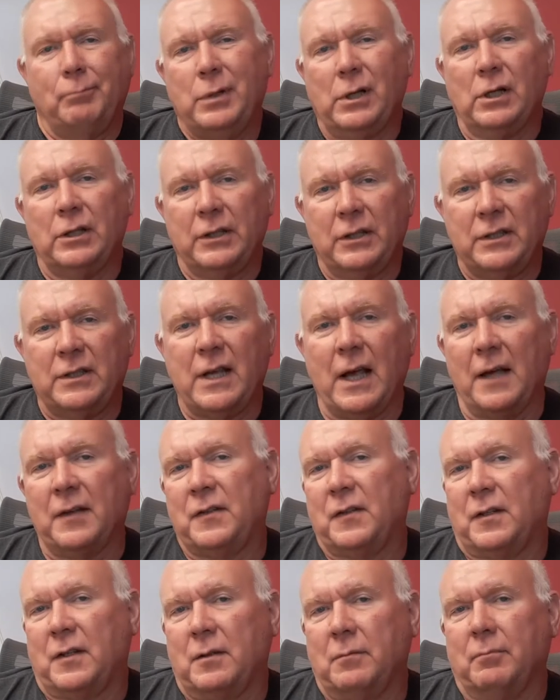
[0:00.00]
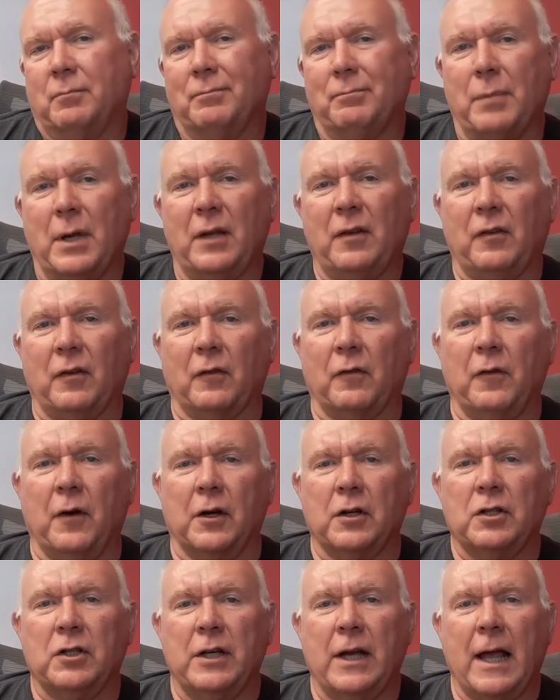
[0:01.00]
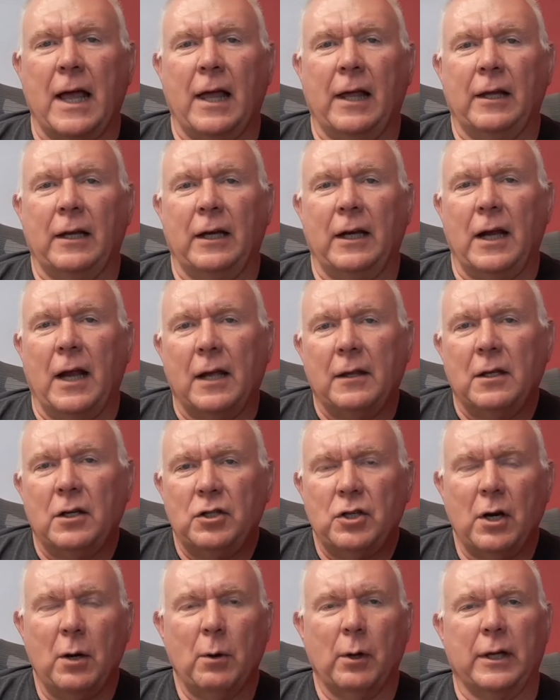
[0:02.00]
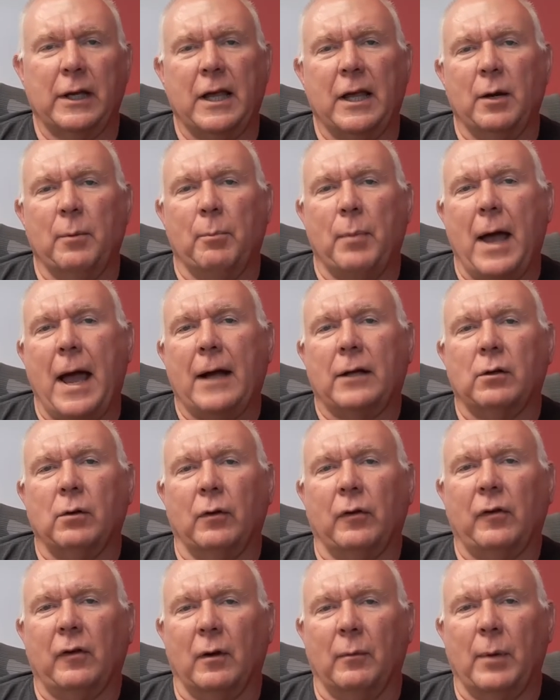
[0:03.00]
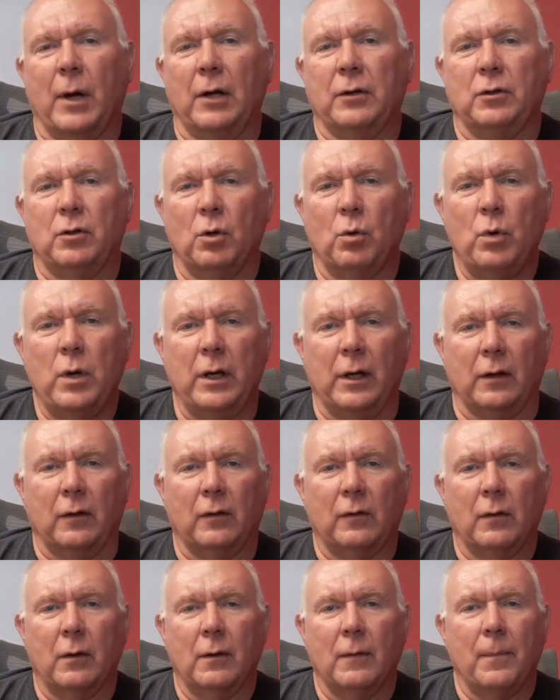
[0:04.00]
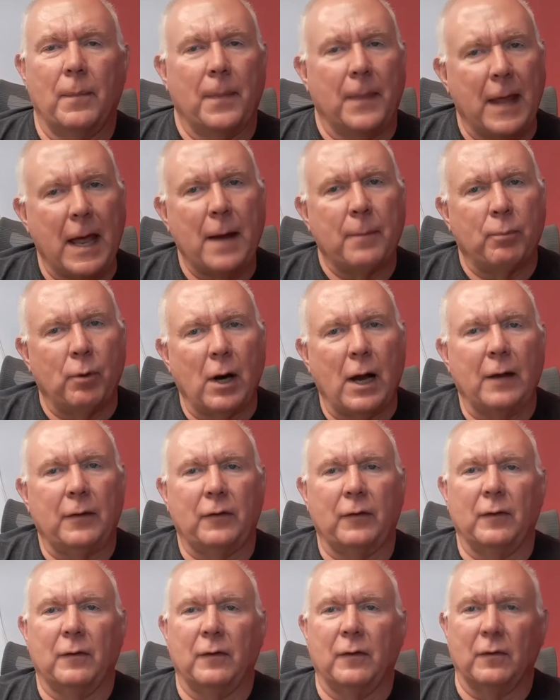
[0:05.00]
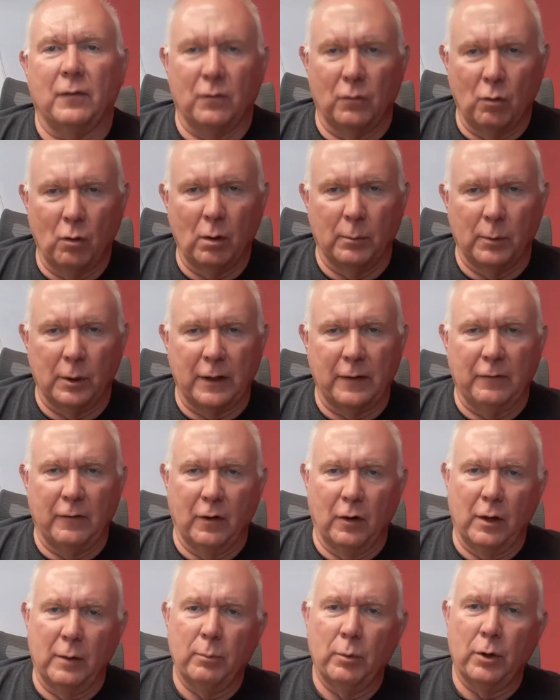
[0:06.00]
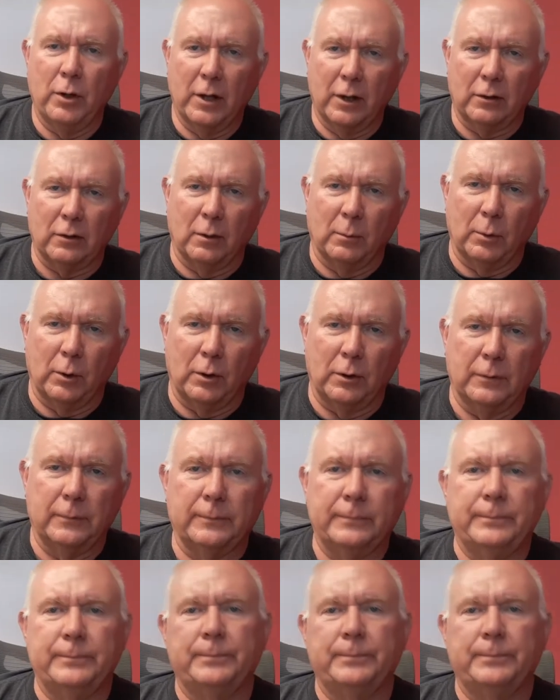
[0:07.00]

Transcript: build and test basic functionality, and they generally get them back to us in about two weeks. That process is normally very predictable.